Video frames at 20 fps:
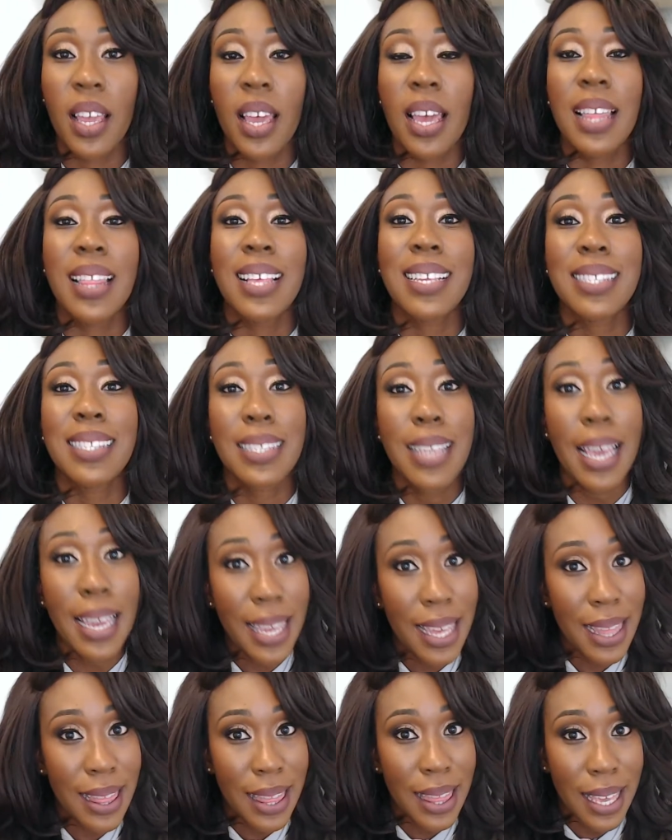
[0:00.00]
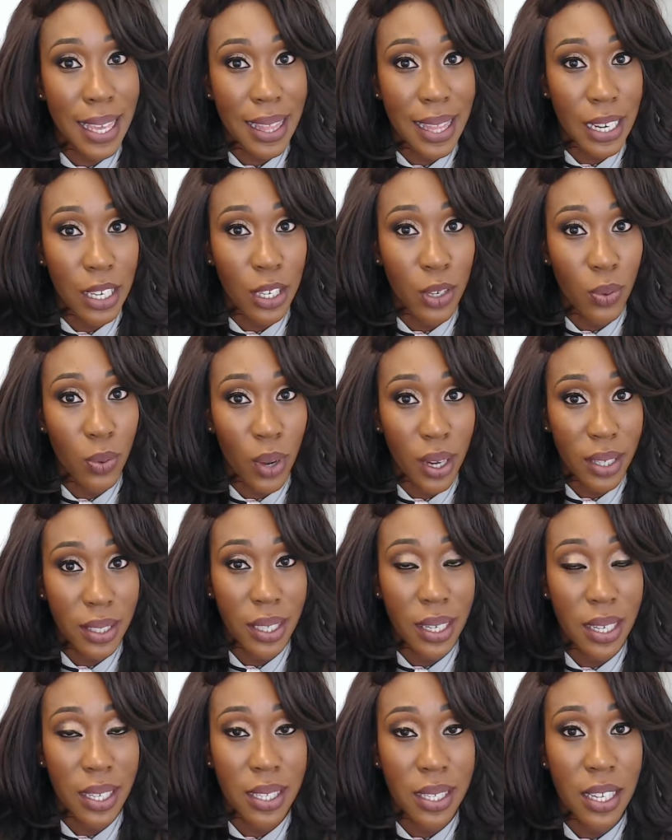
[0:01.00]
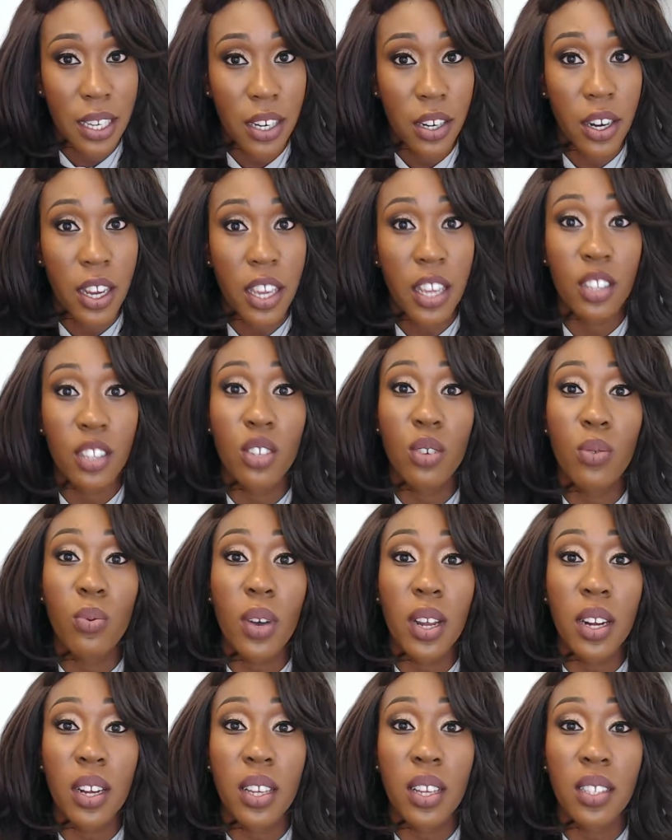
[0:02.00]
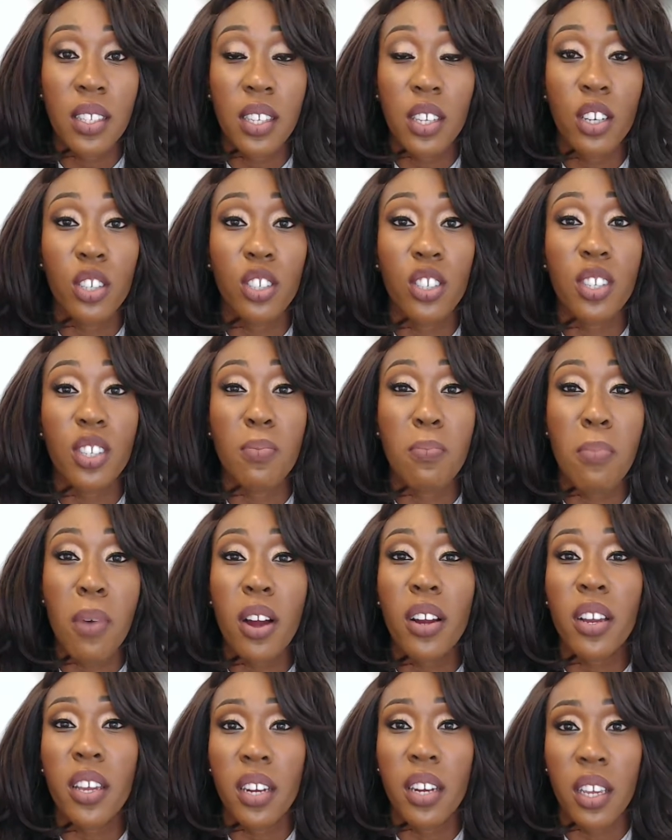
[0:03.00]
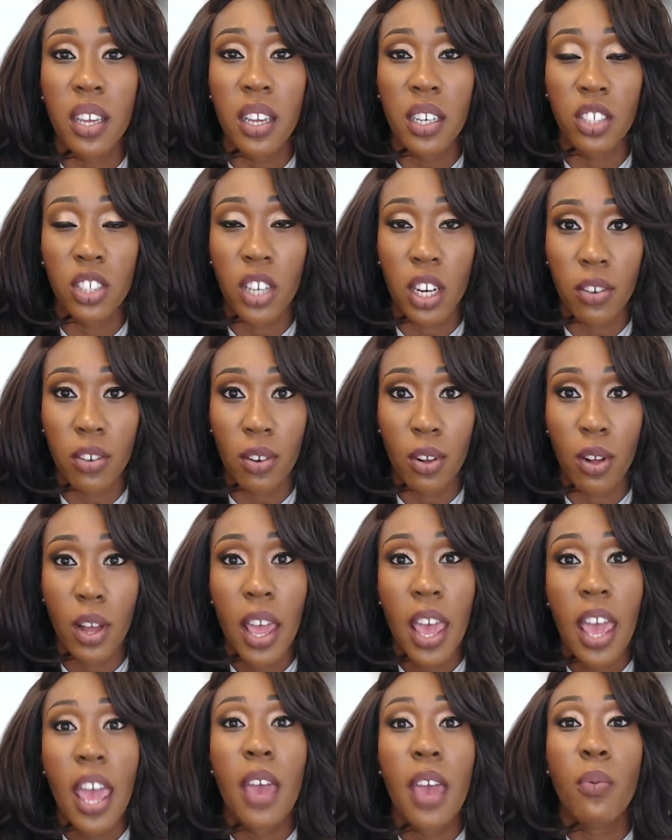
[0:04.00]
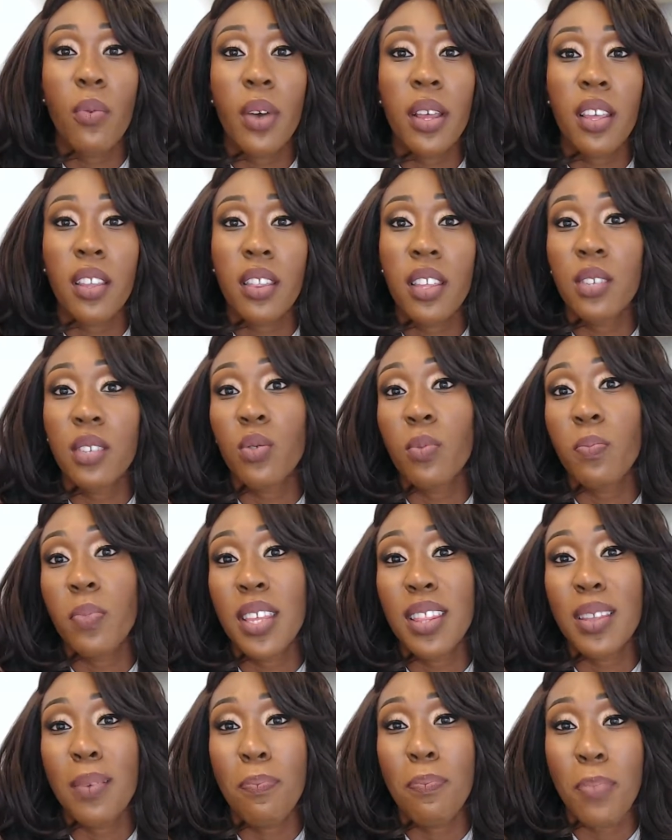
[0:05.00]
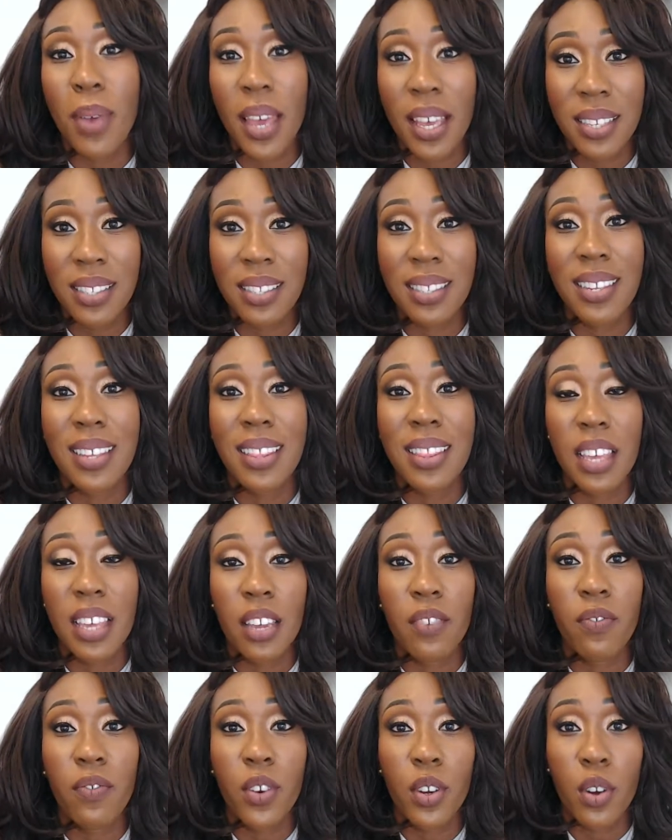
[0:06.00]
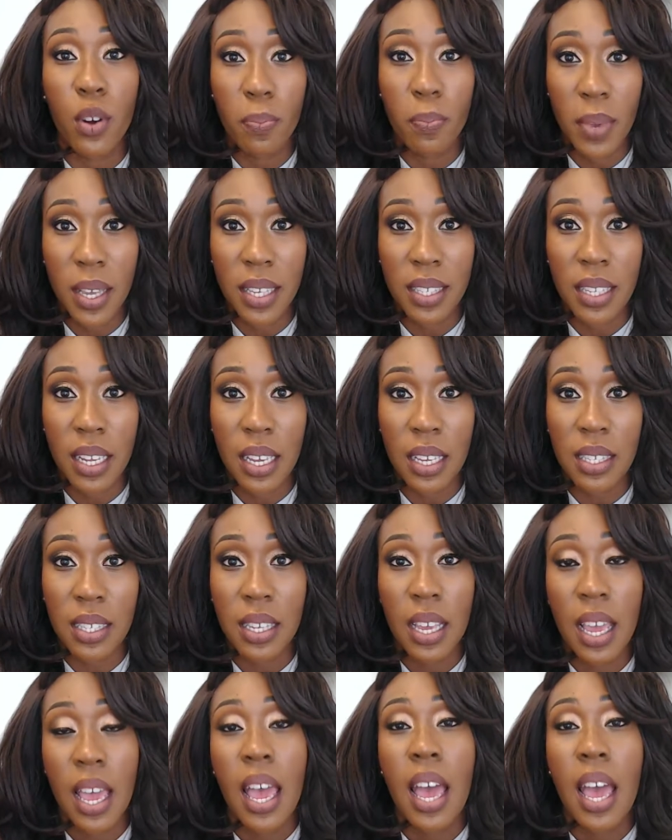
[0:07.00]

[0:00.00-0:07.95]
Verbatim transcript: The second thing that you want to consider is you want to consider just marketing in general and whether this would be the best thing for your business.